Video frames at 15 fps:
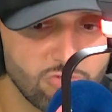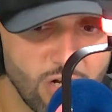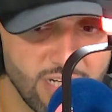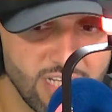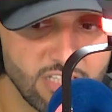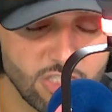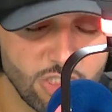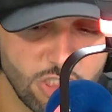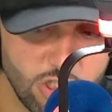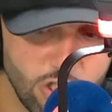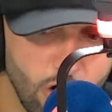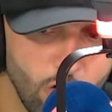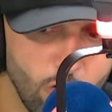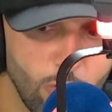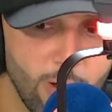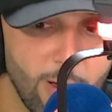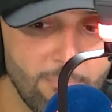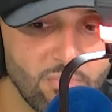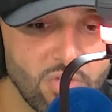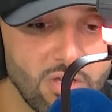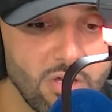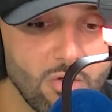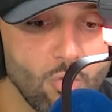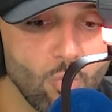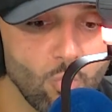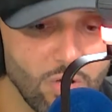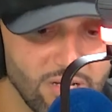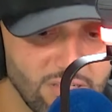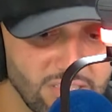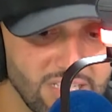running the show, will